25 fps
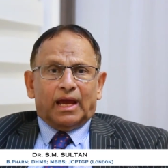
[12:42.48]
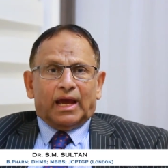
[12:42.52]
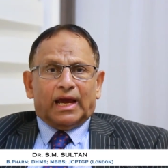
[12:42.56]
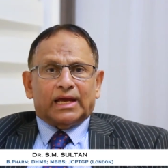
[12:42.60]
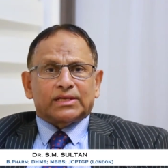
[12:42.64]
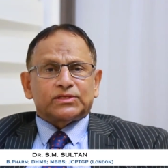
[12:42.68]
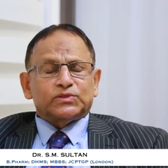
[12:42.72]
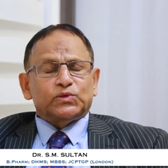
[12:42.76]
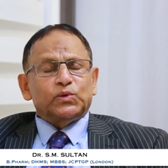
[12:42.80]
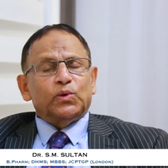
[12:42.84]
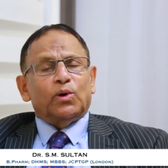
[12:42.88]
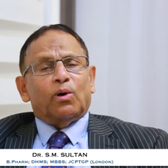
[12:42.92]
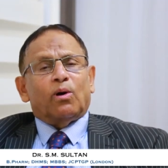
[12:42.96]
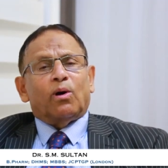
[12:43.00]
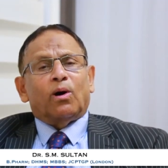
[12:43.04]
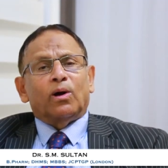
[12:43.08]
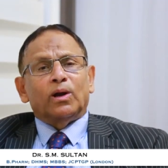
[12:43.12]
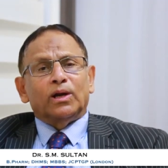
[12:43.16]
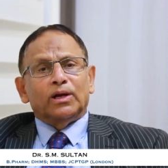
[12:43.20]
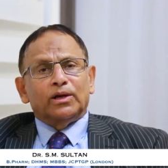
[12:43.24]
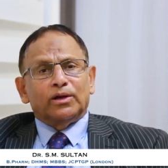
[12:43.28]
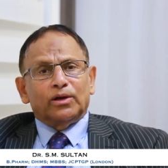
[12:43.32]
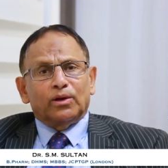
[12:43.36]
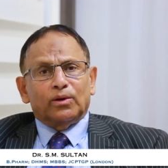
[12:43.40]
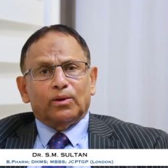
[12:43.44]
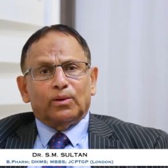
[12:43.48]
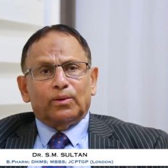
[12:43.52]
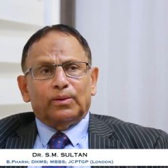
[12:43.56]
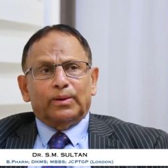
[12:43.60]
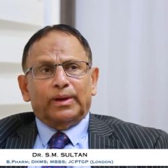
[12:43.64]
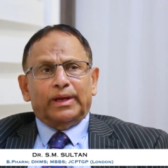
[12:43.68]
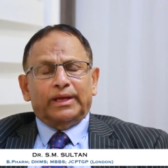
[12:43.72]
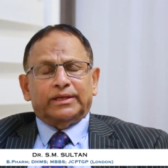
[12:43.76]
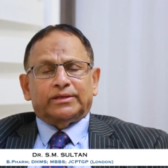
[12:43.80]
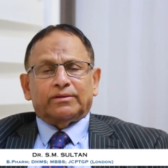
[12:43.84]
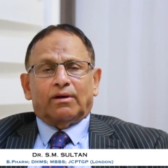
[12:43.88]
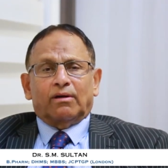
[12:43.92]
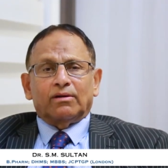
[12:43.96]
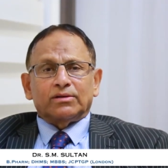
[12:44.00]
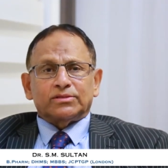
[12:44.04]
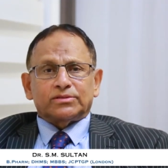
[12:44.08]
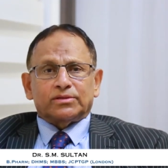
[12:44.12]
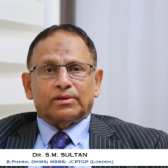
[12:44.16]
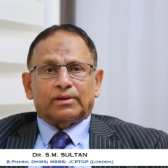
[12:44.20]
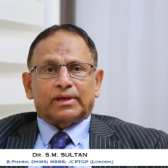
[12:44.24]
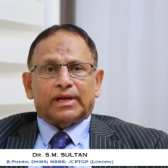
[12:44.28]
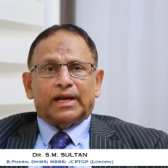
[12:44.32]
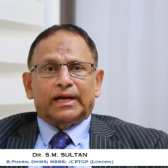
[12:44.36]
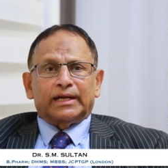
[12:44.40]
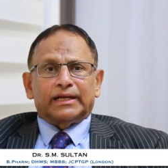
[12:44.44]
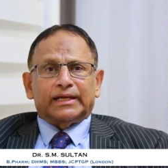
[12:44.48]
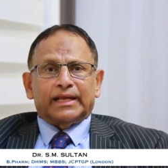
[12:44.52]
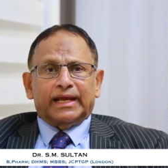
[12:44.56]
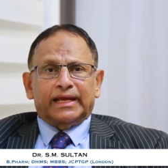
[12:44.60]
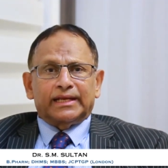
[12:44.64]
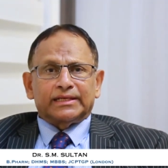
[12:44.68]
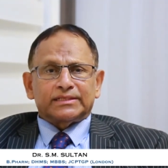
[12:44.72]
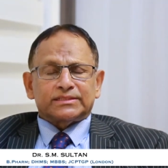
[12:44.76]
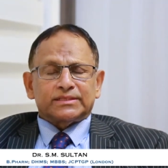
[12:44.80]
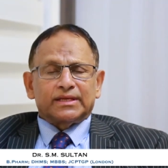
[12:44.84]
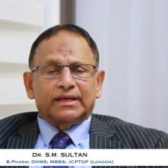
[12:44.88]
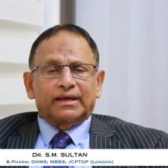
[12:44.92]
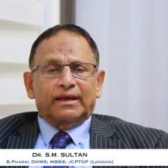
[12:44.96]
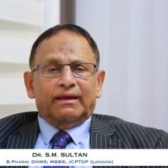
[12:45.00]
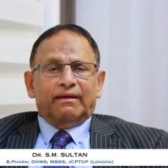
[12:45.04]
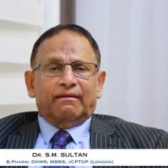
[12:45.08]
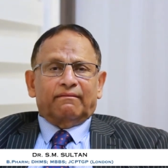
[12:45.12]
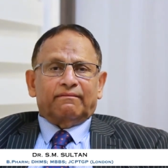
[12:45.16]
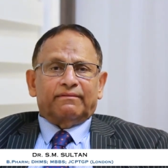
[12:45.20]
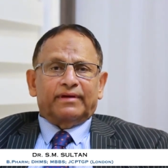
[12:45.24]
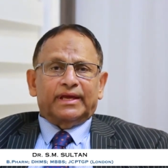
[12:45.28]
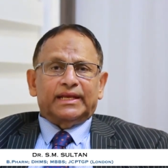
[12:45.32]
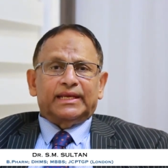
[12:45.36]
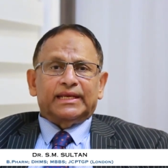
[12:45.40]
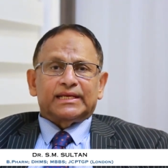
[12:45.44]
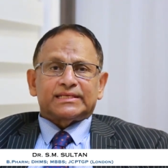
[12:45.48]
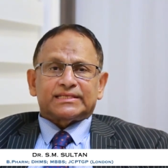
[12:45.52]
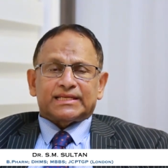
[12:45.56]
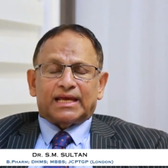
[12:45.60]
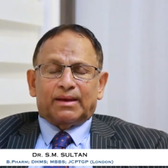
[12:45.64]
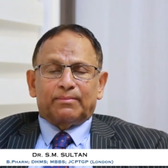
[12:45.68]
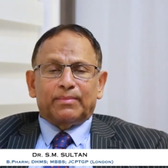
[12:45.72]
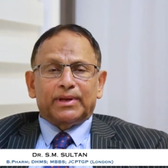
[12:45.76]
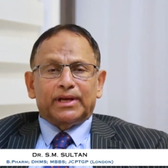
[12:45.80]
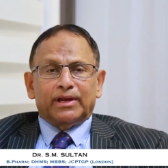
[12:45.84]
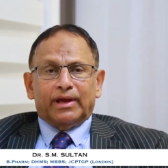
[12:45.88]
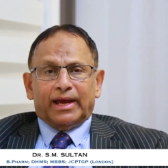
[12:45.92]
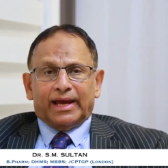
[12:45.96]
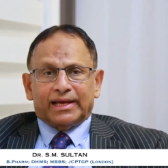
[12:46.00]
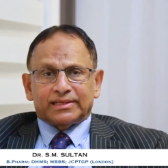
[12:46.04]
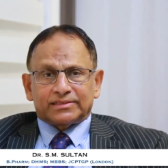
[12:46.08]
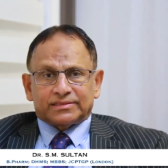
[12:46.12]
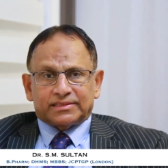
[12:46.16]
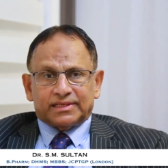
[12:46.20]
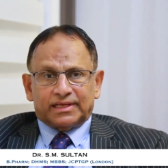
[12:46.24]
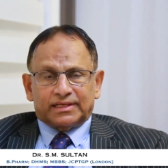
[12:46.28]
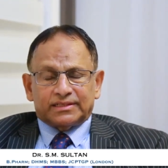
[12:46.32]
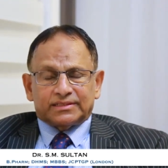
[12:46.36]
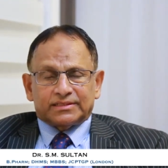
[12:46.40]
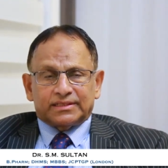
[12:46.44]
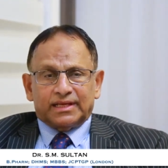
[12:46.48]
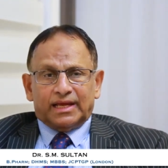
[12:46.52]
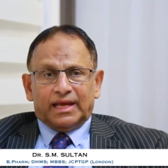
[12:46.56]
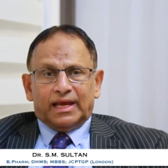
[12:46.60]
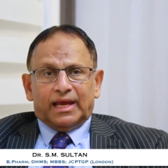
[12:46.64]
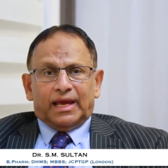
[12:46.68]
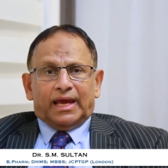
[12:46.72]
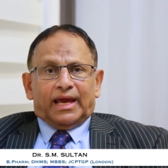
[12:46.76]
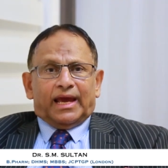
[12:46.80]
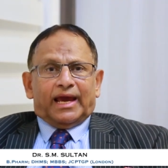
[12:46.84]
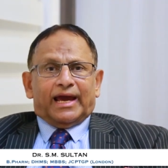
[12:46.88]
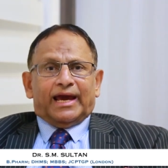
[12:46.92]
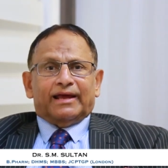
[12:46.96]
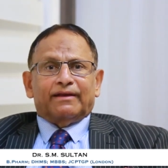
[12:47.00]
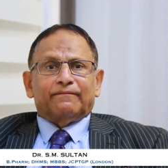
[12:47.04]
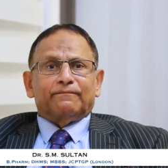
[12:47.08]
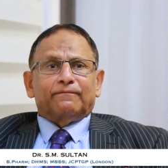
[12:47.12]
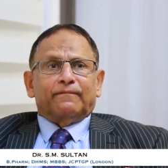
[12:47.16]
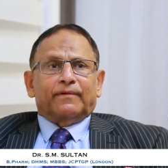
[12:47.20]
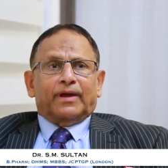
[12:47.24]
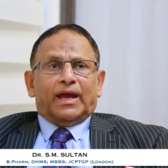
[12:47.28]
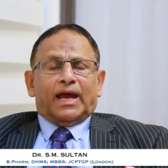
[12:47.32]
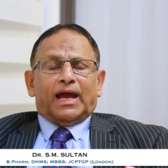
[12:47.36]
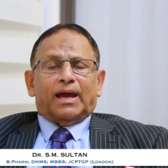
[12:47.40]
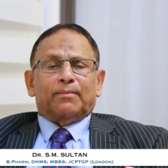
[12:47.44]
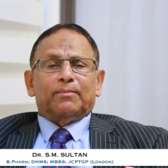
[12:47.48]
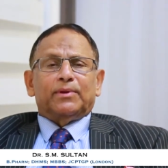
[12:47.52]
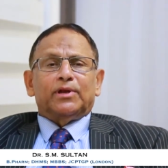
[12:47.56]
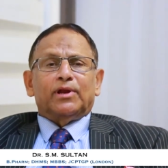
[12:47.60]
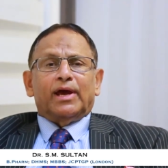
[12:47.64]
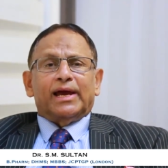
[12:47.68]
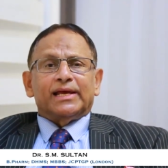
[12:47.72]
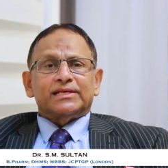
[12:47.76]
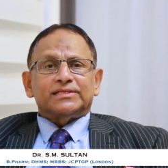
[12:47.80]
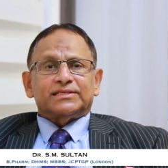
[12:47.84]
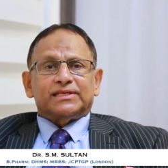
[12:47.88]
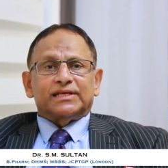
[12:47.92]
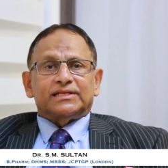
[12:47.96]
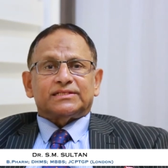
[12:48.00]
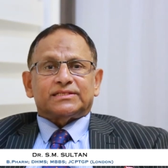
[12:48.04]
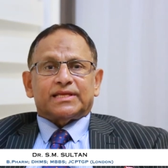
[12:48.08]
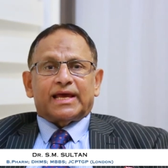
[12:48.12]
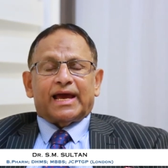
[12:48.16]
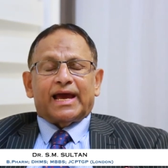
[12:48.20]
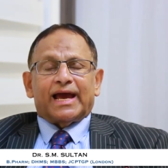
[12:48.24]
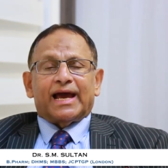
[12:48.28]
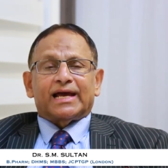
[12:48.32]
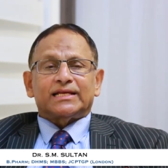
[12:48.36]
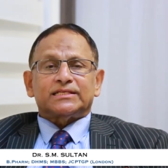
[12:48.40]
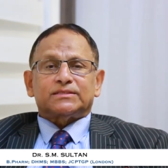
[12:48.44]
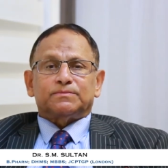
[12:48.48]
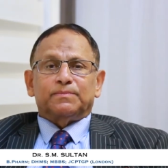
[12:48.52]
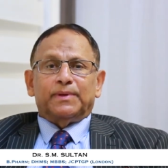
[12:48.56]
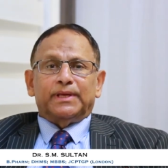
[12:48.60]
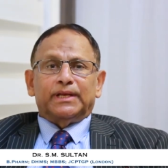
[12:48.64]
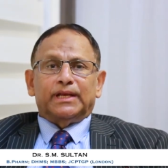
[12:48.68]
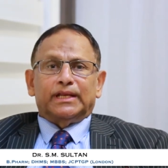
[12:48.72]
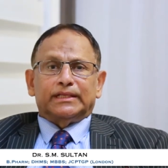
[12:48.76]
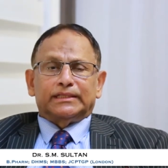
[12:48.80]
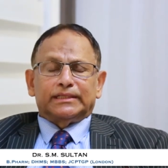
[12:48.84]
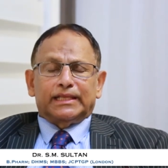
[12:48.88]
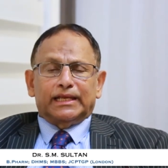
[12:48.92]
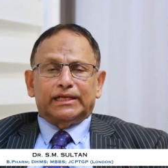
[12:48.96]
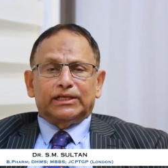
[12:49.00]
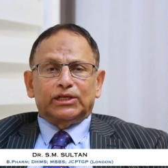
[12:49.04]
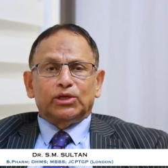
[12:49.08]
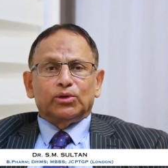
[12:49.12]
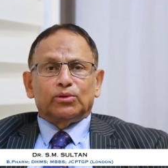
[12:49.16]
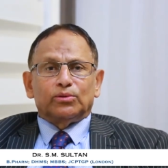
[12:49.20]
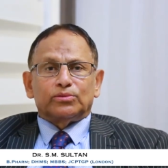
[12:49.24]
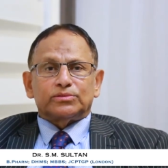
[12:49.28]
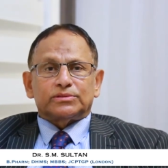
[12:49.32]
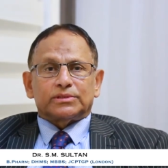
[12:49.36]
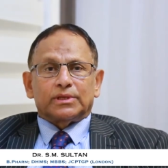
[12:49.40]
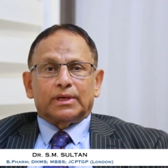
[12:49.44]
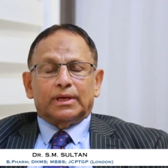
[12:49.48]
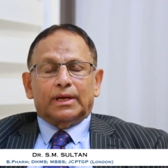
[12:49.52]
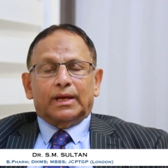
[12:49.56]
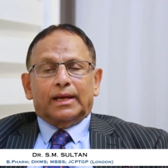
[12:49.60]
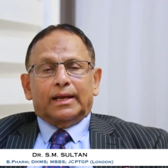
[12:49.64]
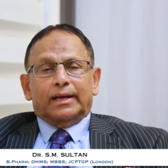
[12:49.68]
As you all know, it also contains various amino acids, and amino acids has been in the news.